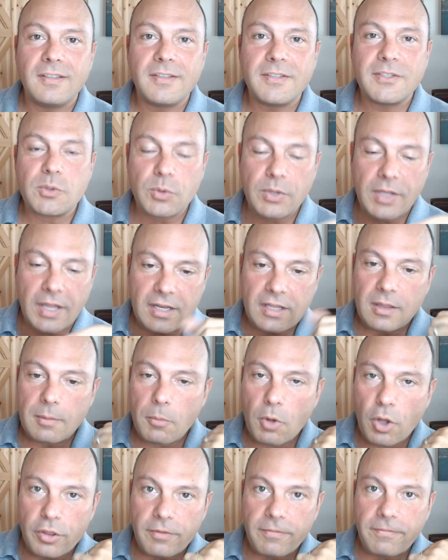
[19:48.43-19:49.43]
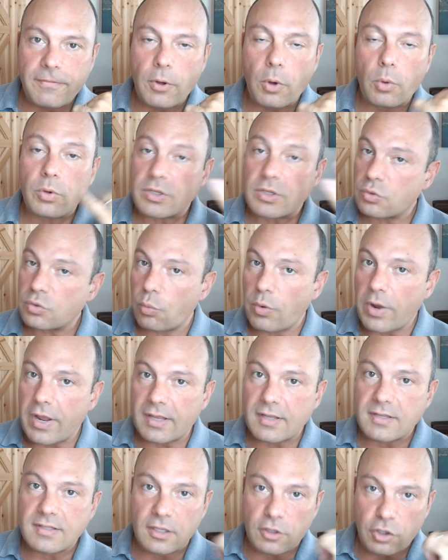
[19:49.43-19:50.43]
So getting them on the phone is great
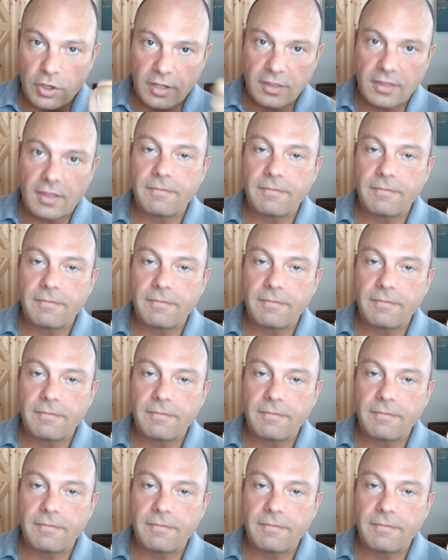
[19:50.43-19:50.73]
because then you get